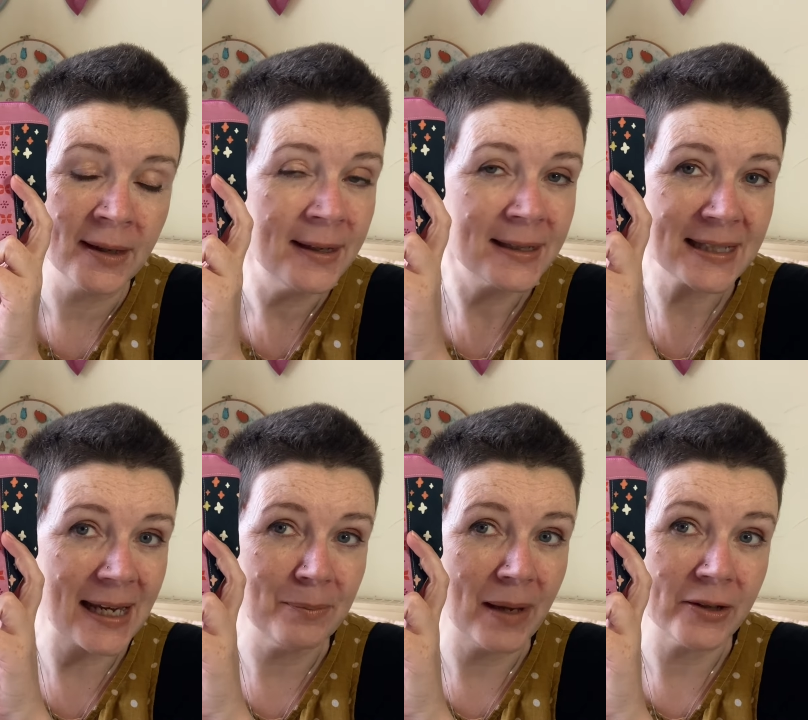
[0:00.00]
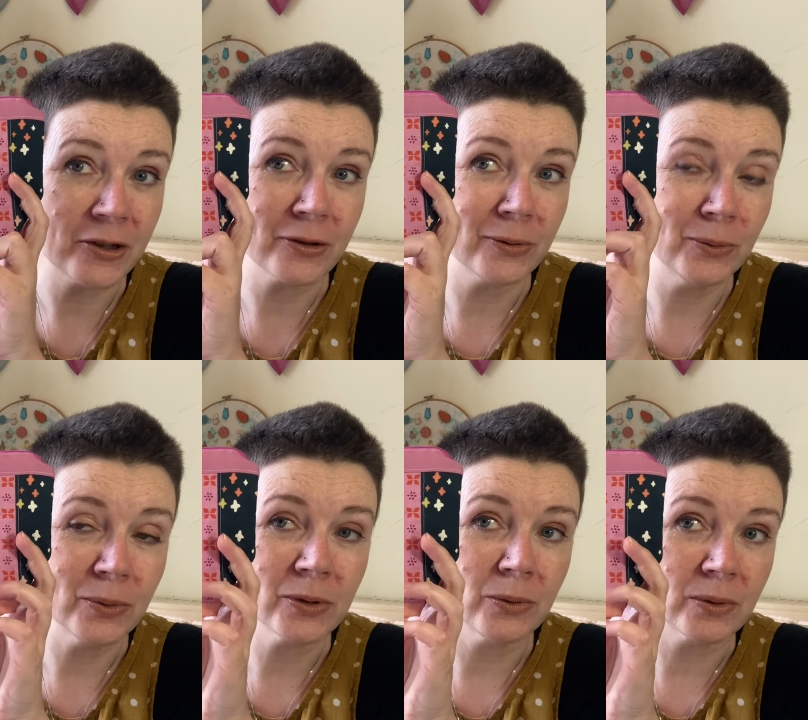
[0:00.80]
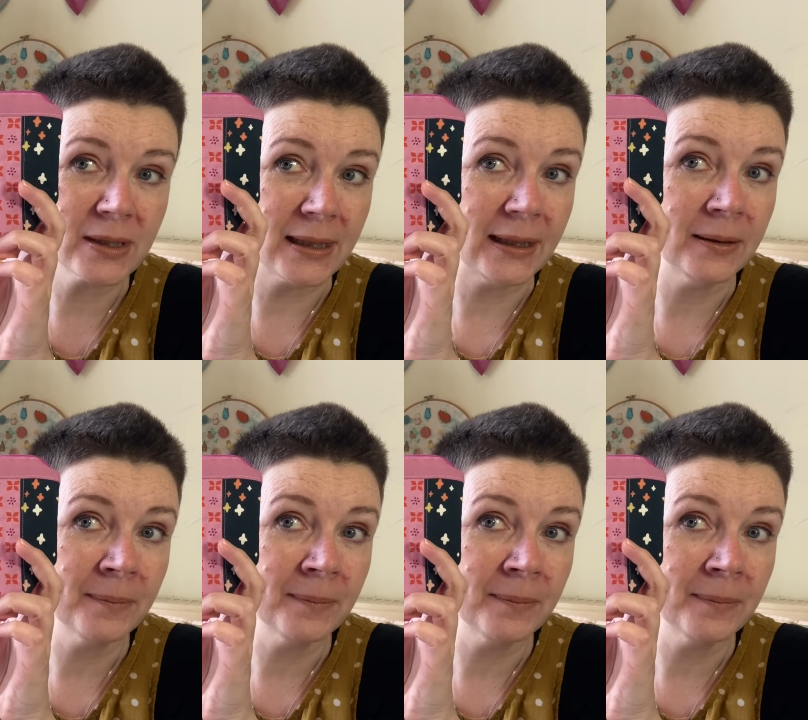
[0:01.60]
tape measures and all sorts in,